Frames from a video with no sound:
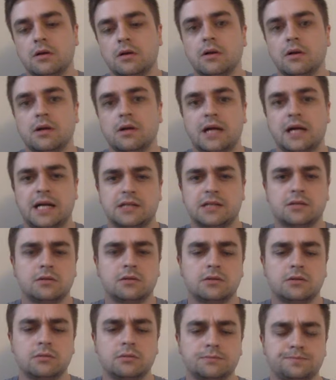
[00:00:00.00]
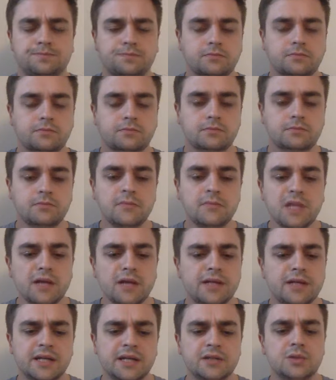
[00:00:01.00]
Haskell
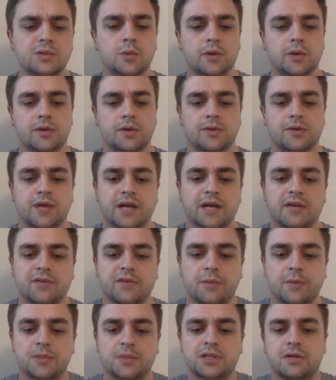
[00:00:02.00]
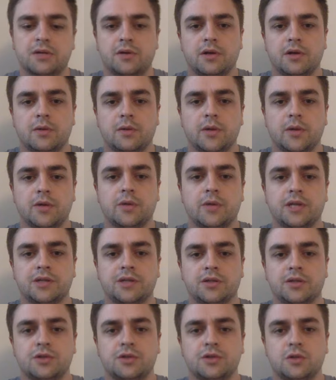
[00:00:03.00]
deals with negative numbers in a weird way. So
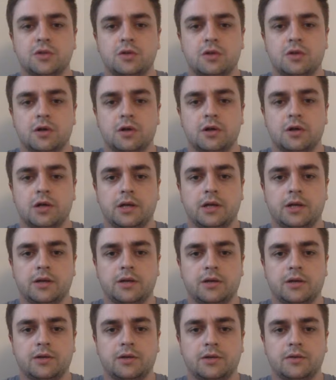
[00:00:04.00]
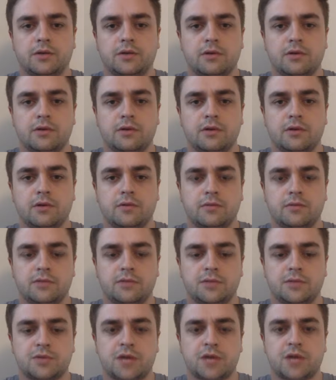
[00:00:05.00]
you saw earlier you could do
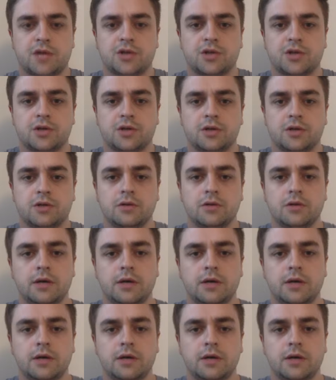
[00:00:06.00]
subtraction.